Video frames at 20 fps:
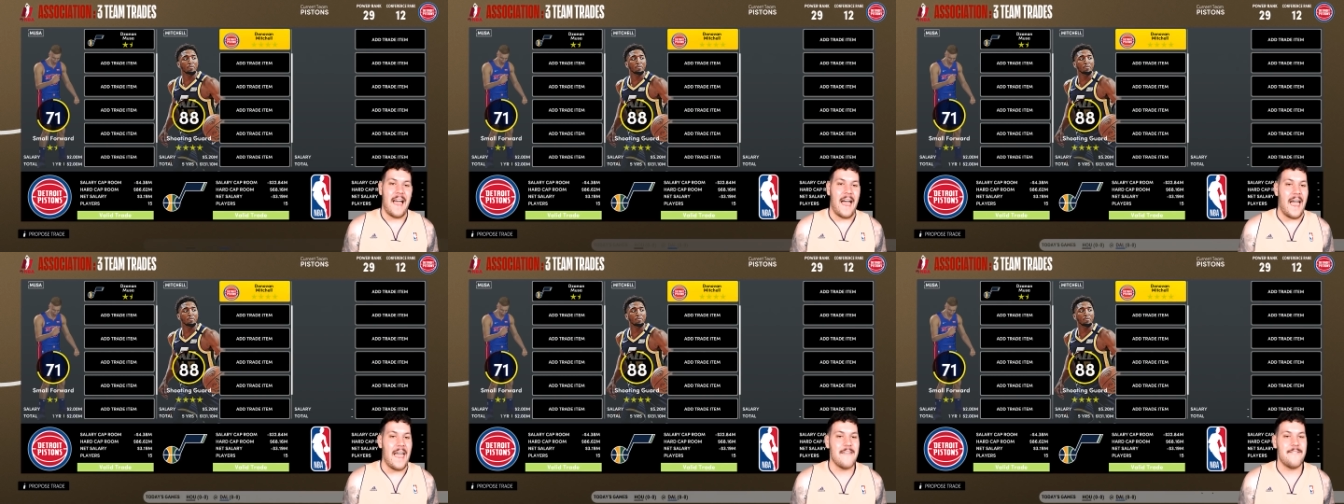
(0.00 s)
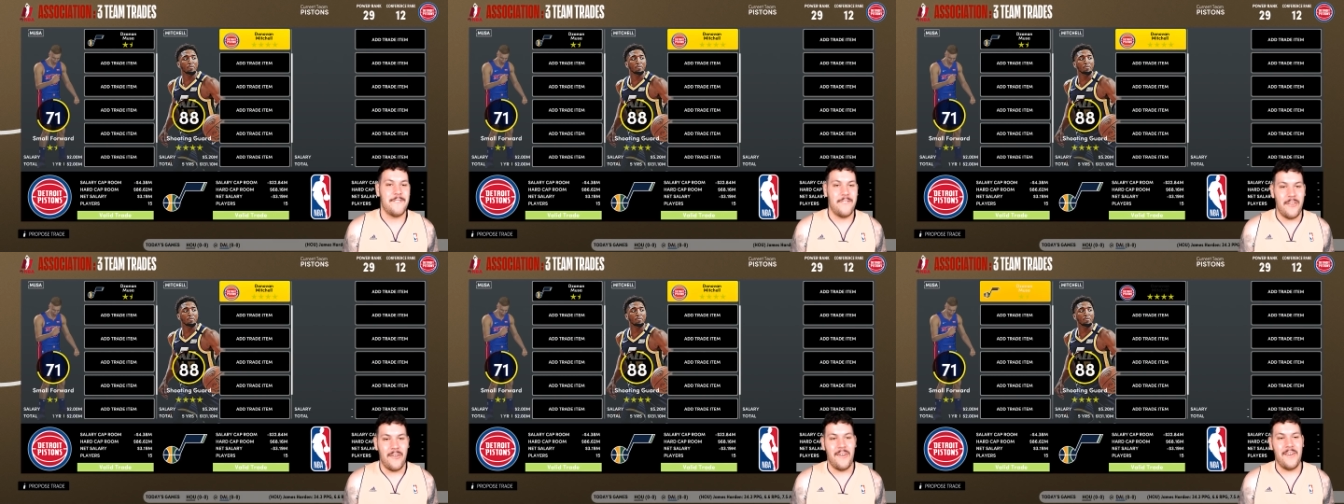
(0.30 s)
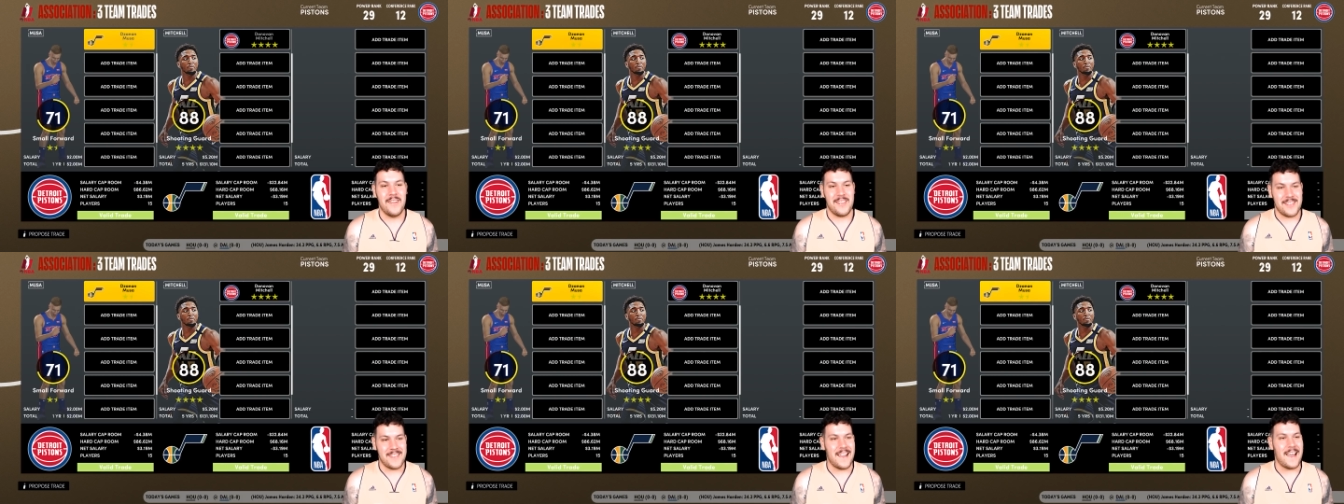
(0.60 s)
A
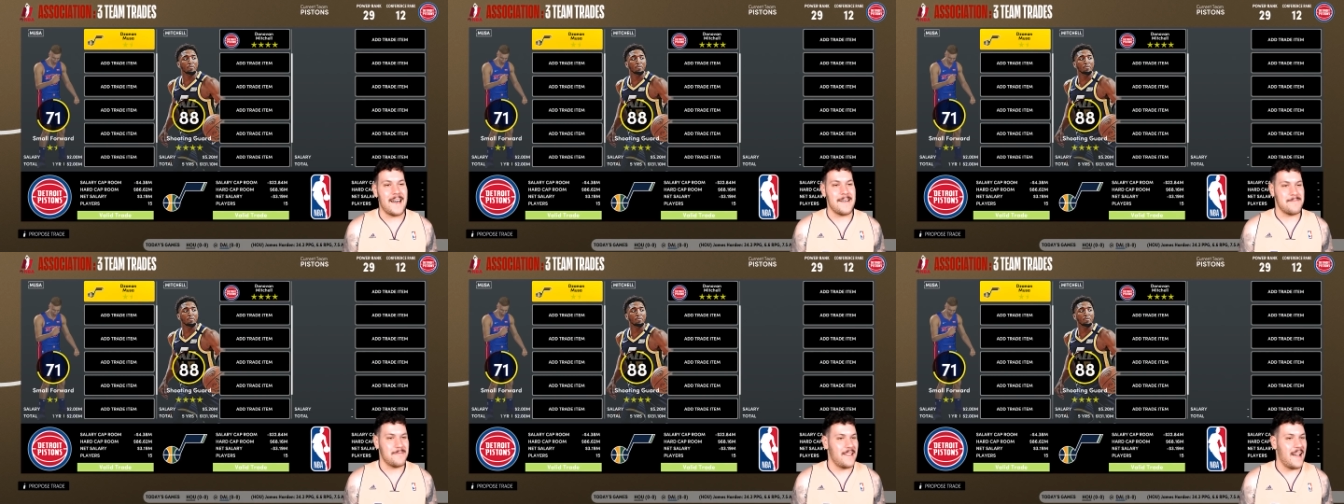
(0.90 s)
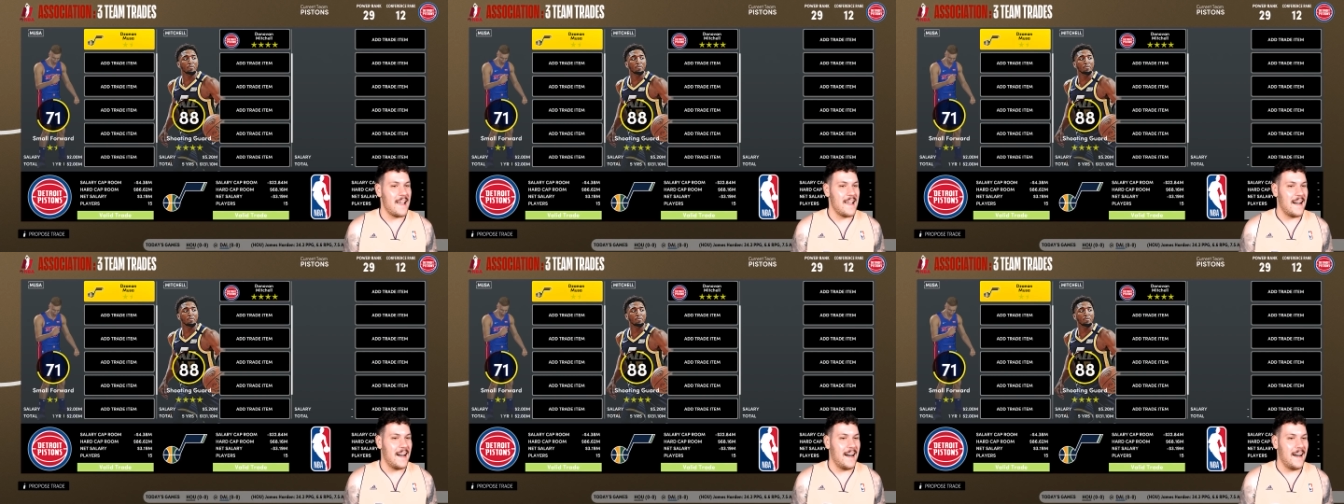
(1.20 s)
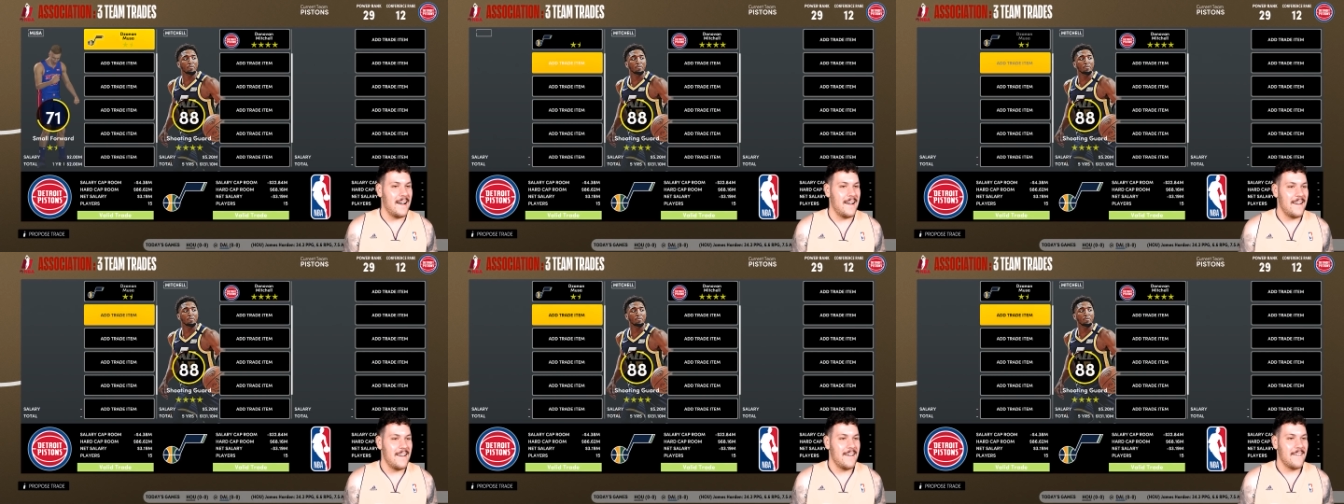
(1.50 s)
4-star
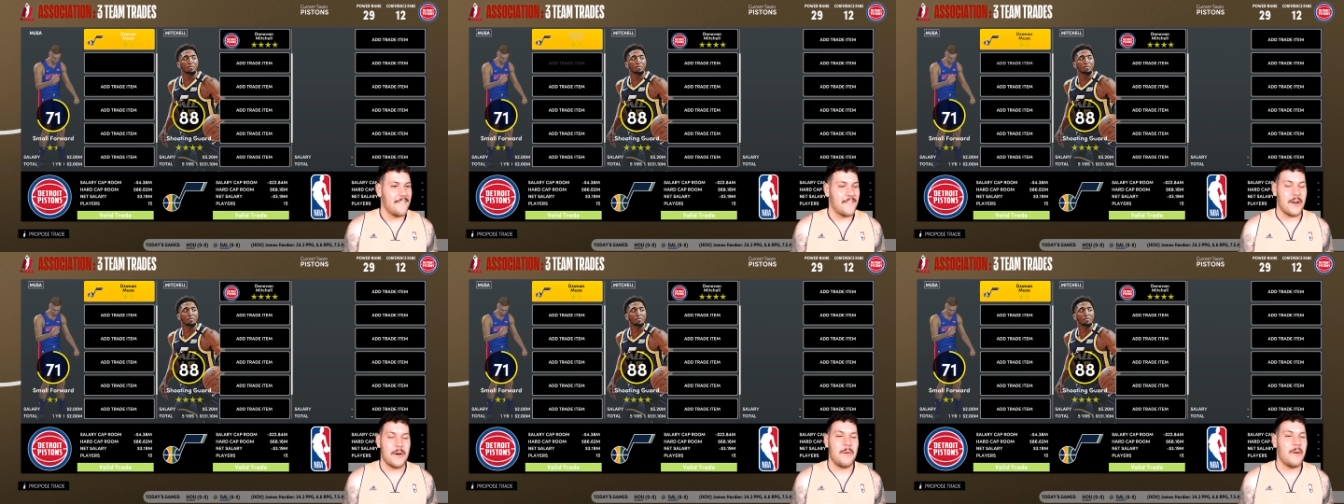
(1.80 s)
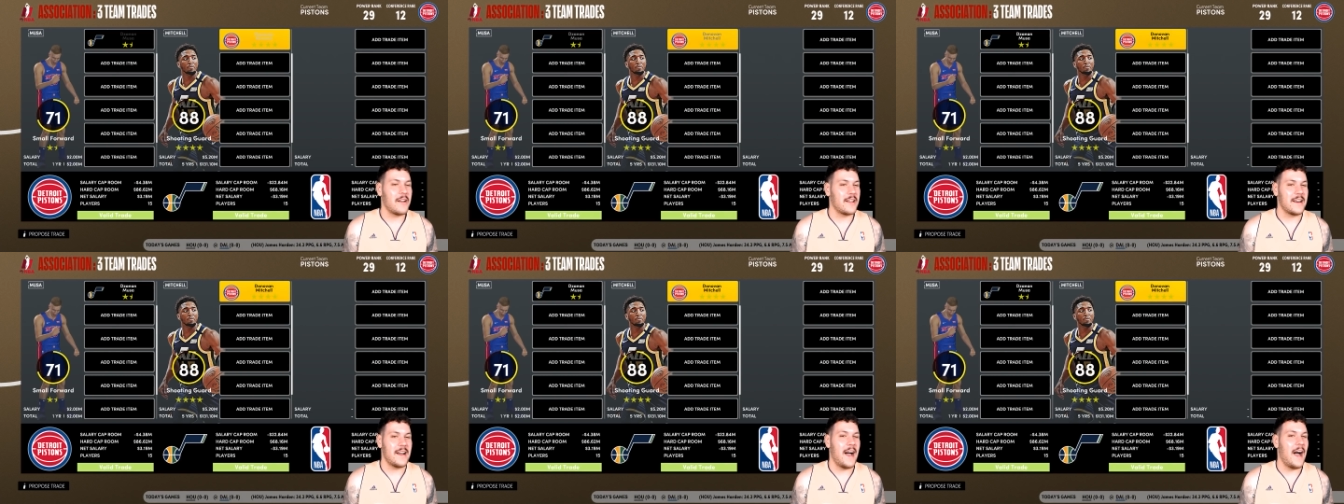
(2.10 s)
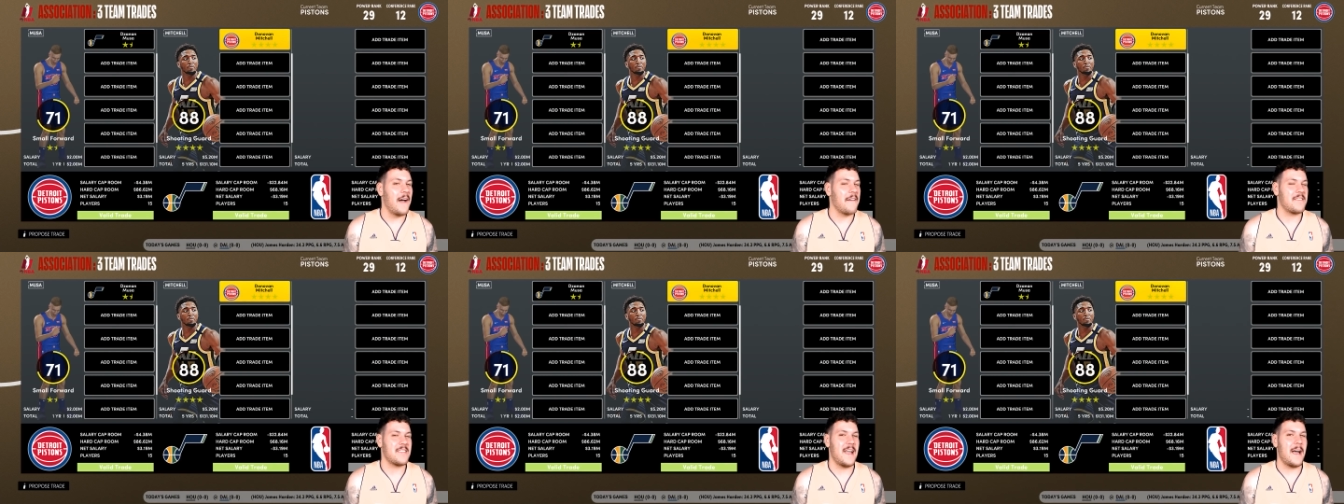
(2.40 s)
player for a 1.5